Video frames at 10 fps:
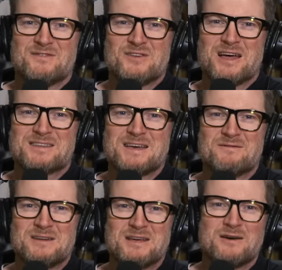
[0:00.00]
if you like that
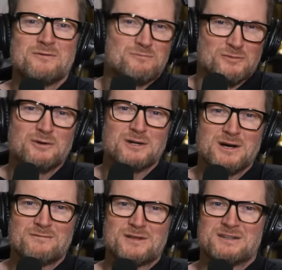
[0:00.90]
video, you'll
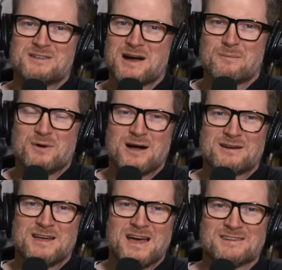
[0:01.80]
love the entire
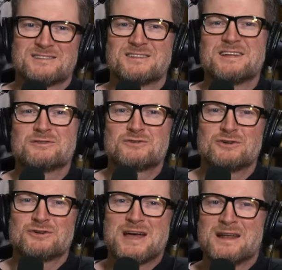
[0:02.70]
podcast, the Dale
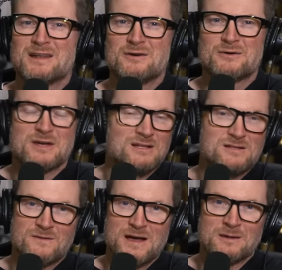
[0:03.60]
Jr. Download.
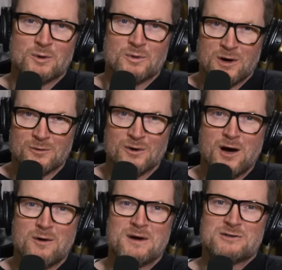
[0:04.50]
It's available on
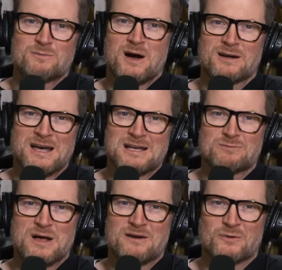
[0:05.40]
all major
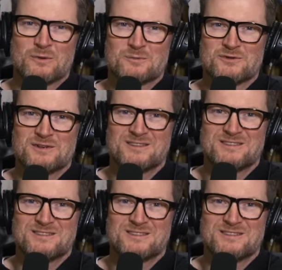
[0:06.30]
podcast platforms.